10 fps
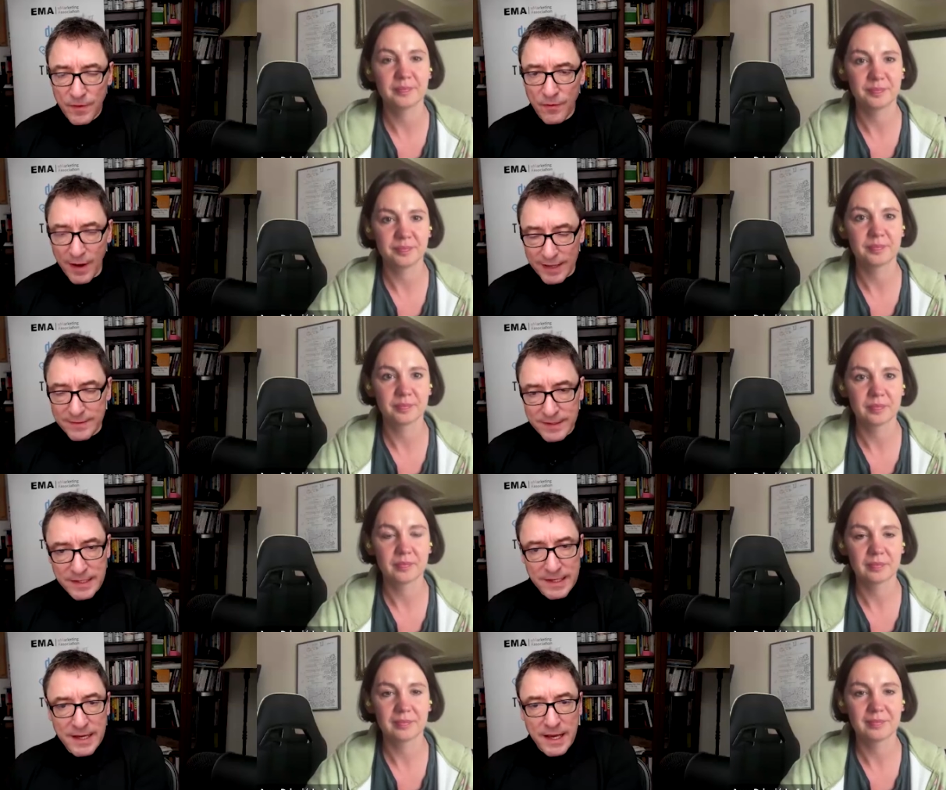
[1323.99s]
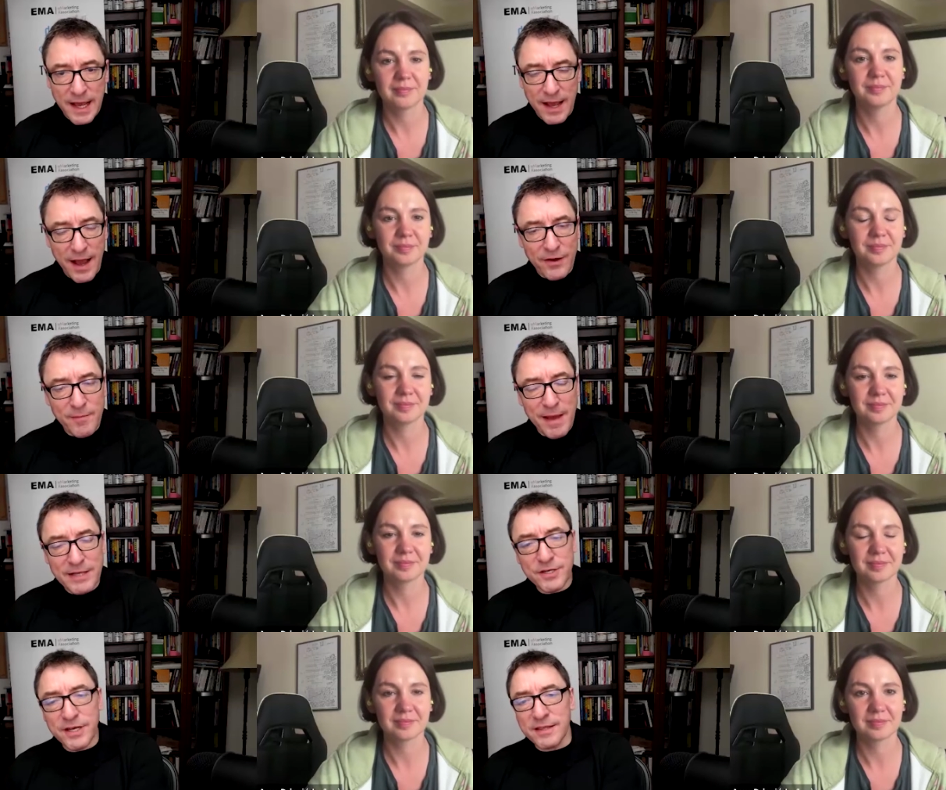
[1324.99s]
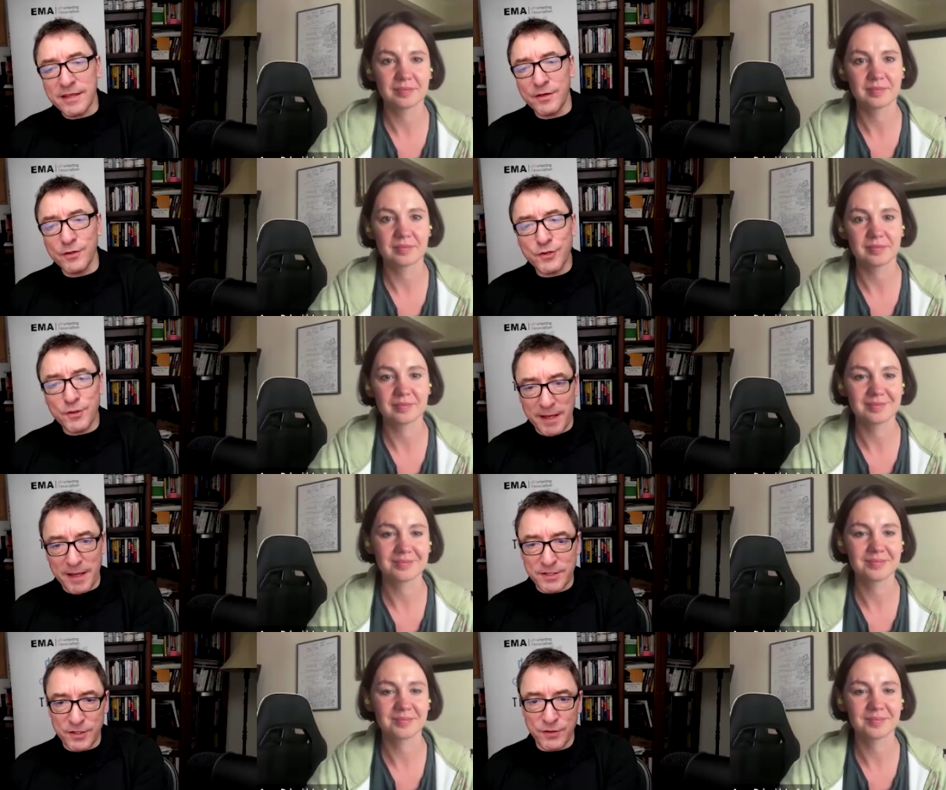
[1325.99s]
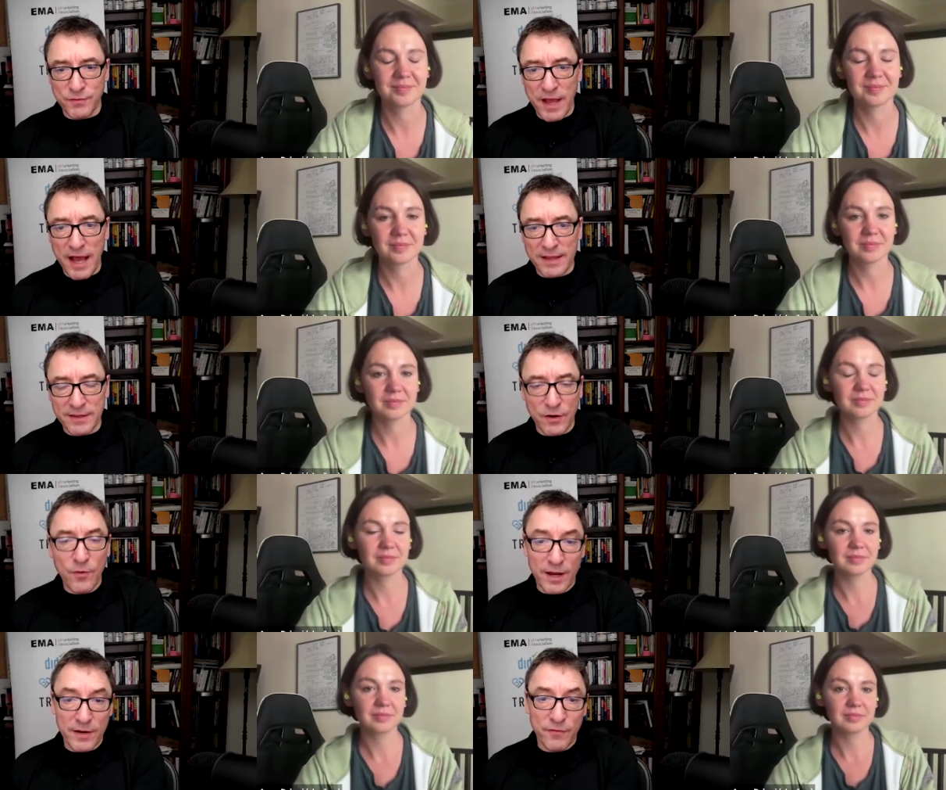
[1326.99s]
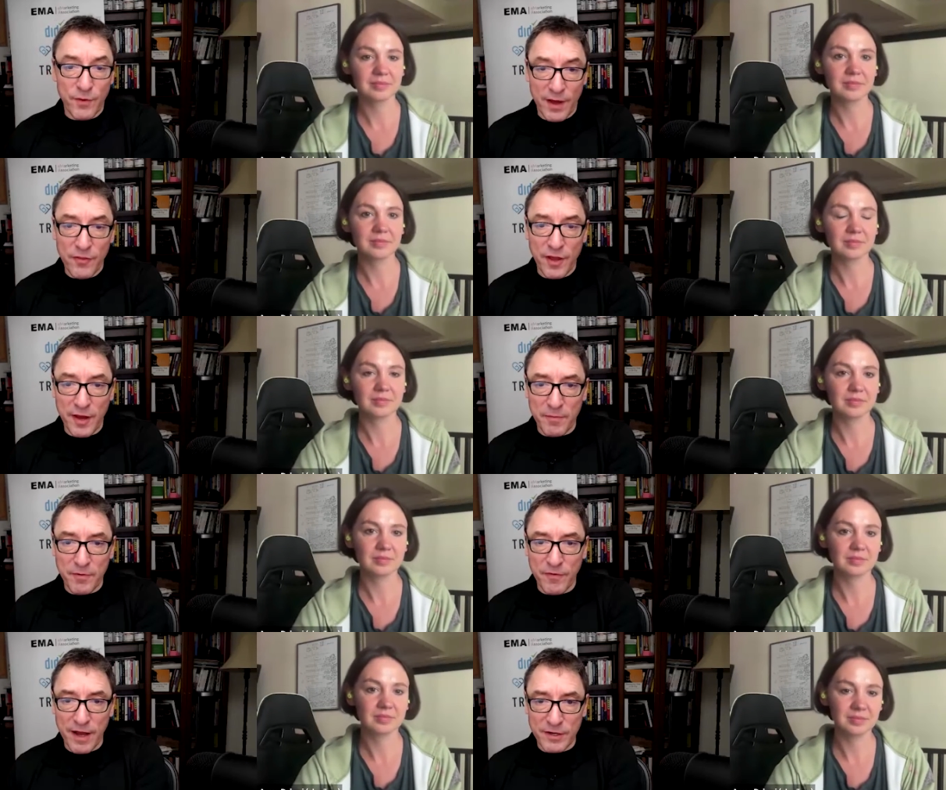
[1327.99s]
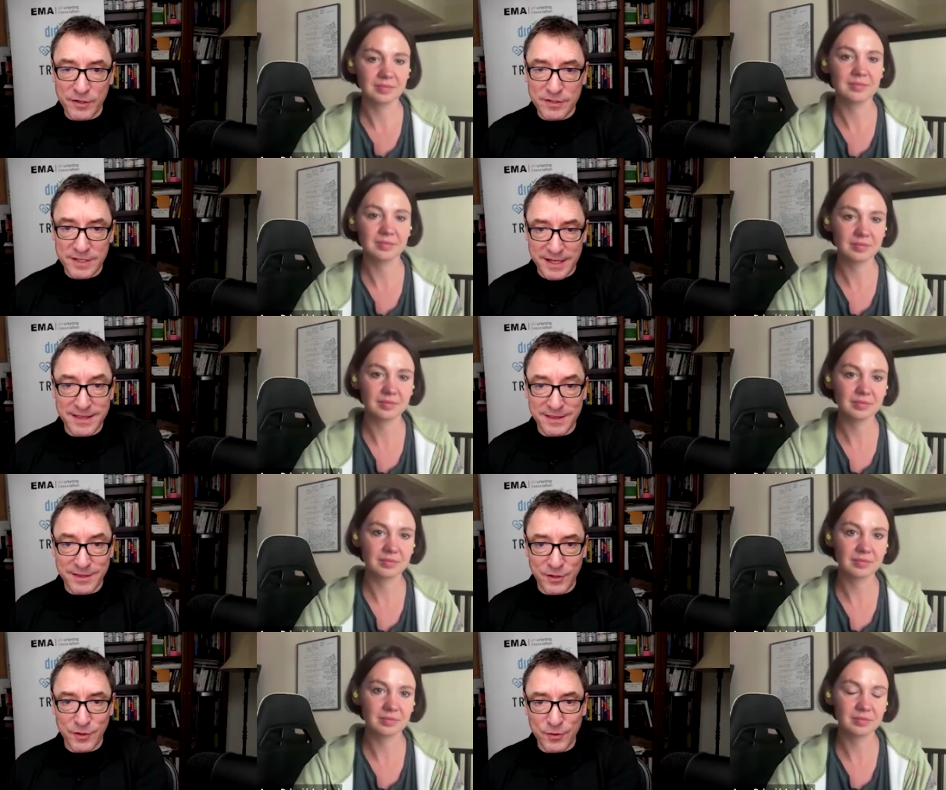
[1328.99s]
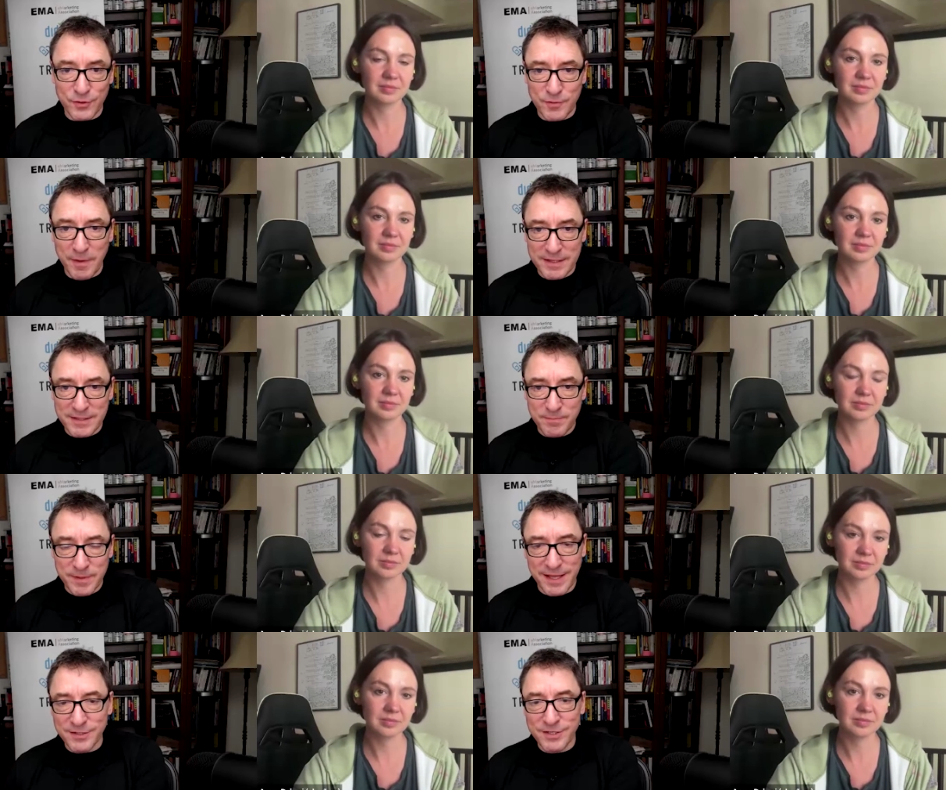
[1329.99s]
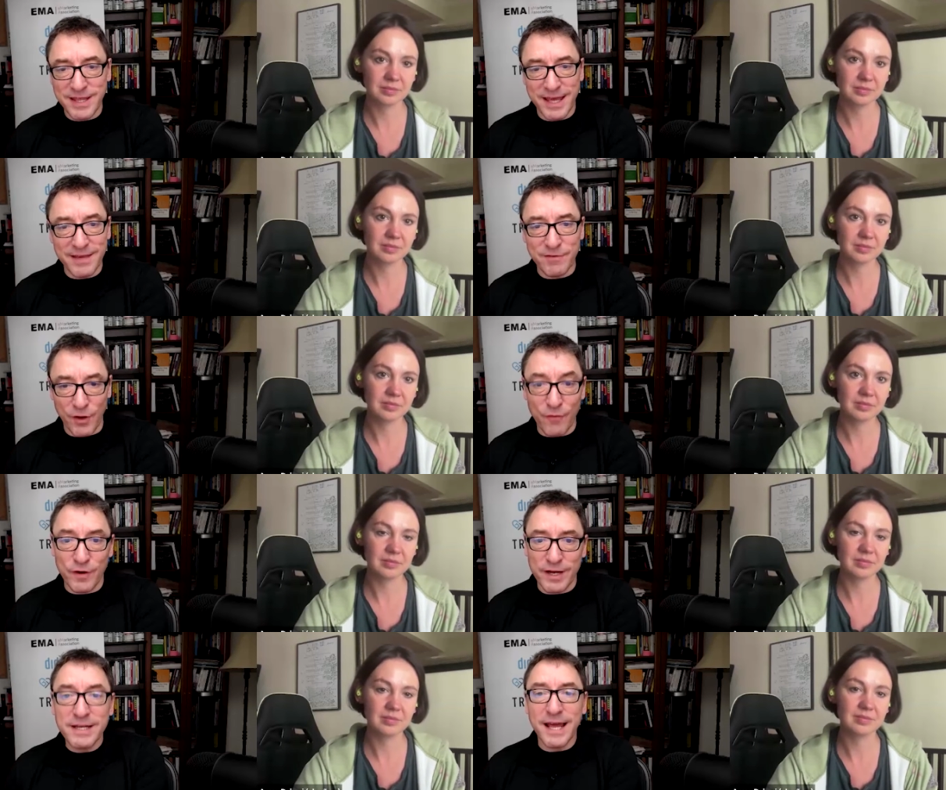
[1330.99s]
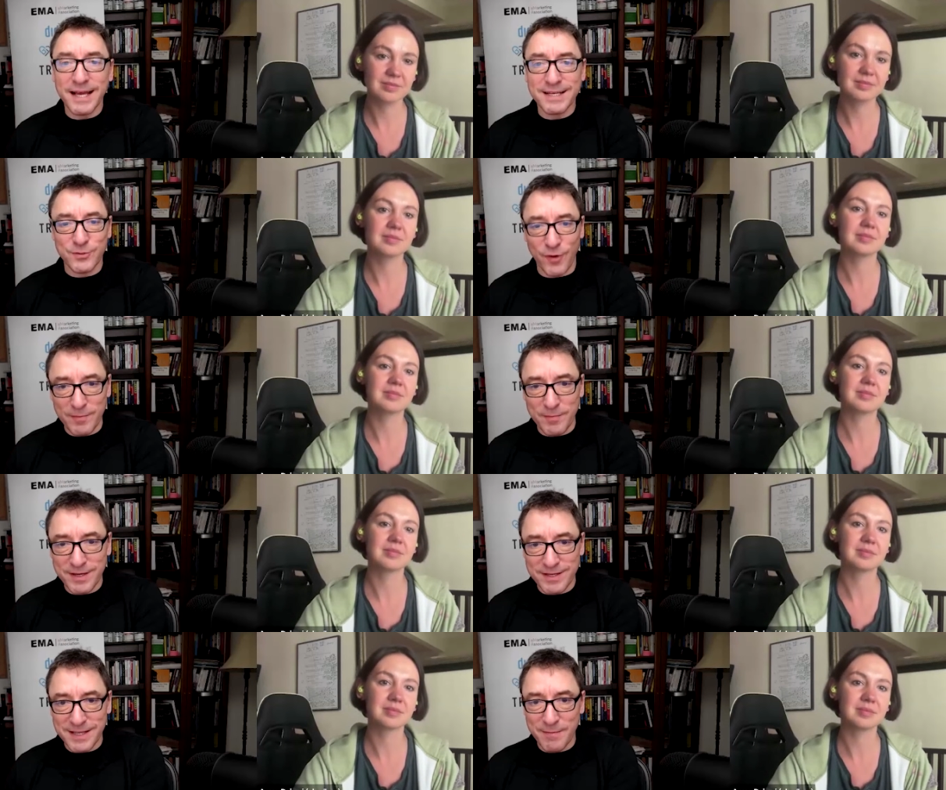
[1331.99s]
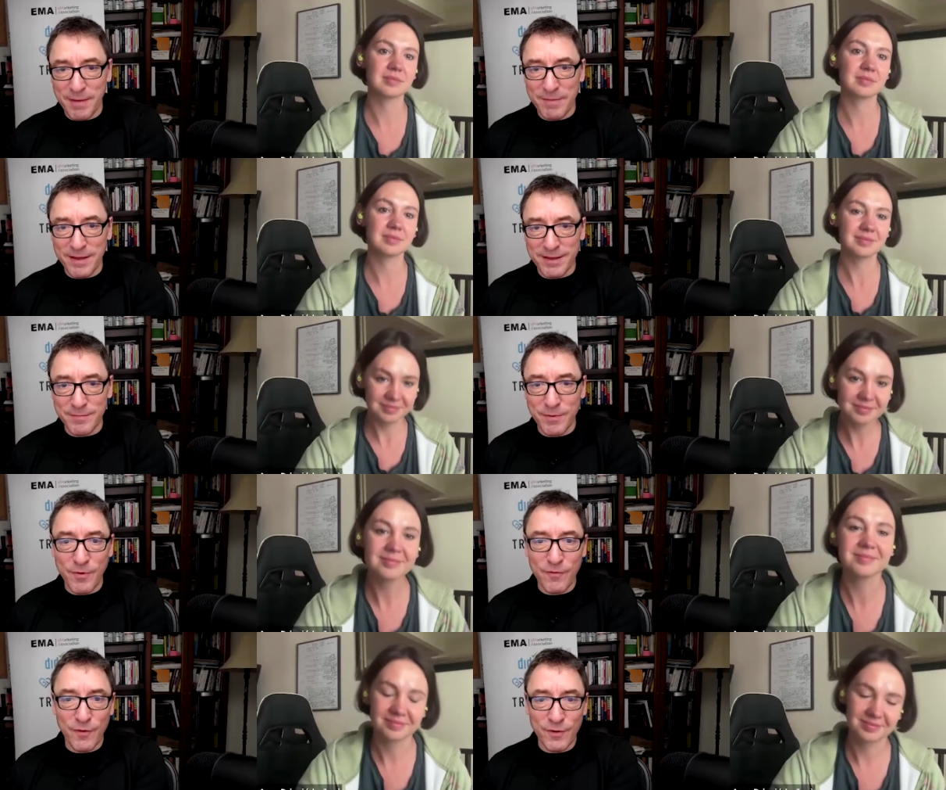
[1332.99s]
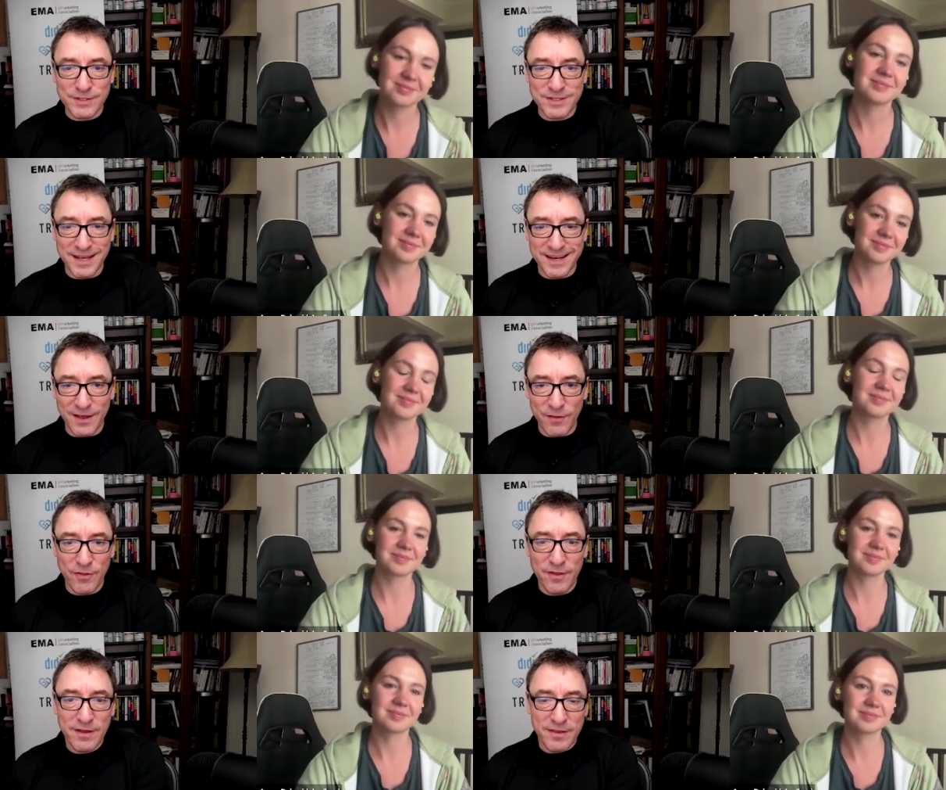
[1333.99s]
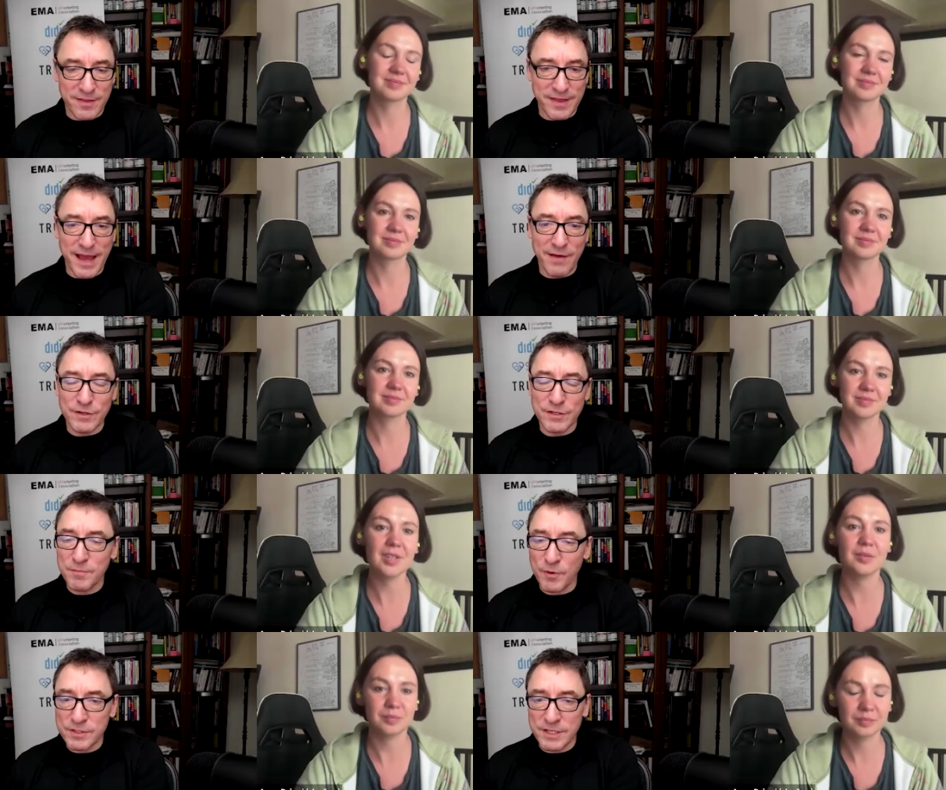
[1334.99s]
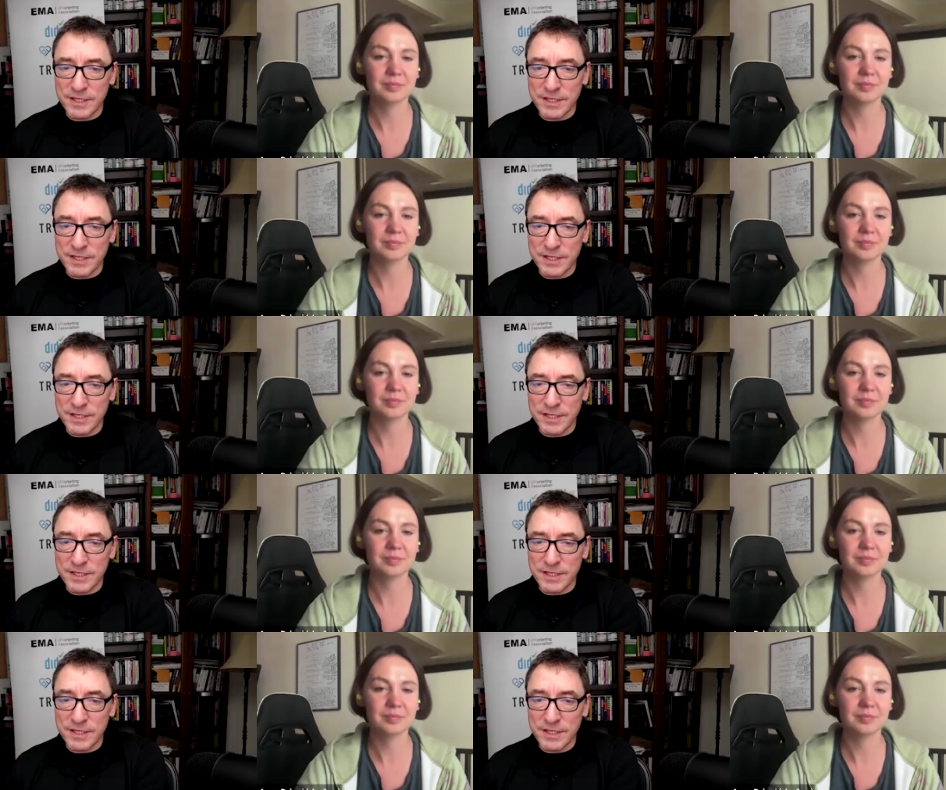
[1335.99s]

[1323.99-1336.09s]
Speaker 1: Right. I would imagine at the user base that you've got, there are quite a few healthcare providers in your user base. Potentially, they even over-index, right? Because they may be a little bit more focused on health than the average person. Yeah.